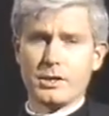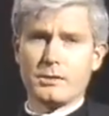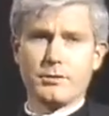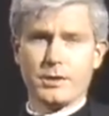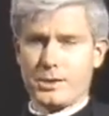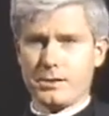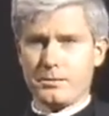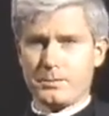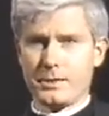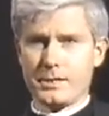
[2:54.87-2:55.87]

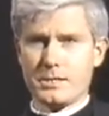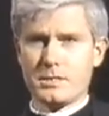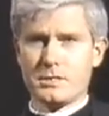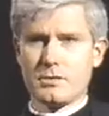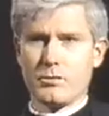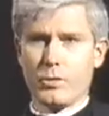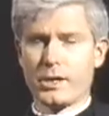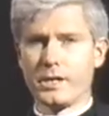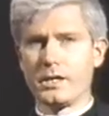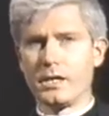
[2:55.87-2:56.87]
traditional priests
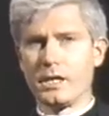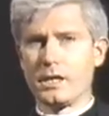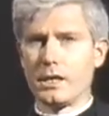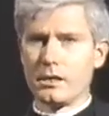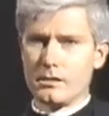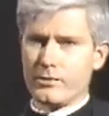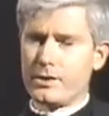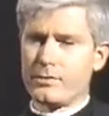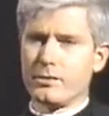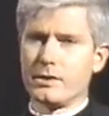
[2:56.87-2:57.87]
working
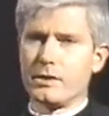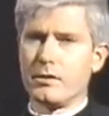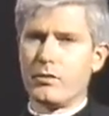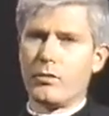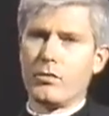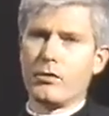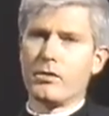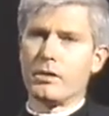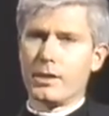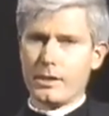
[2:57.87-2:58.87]
individually
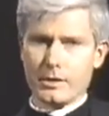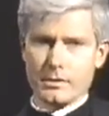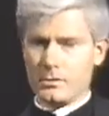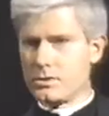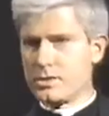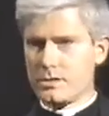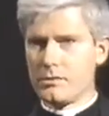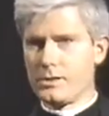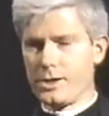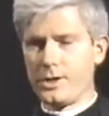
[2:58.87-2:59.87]
or in loose
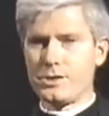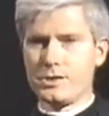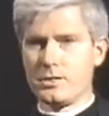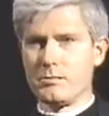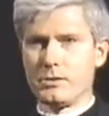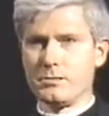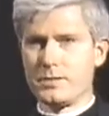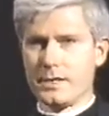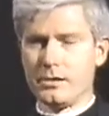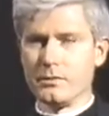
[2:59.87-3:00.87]
associations among
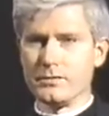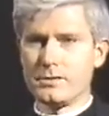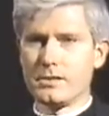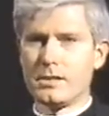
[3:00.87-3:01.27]
themselves.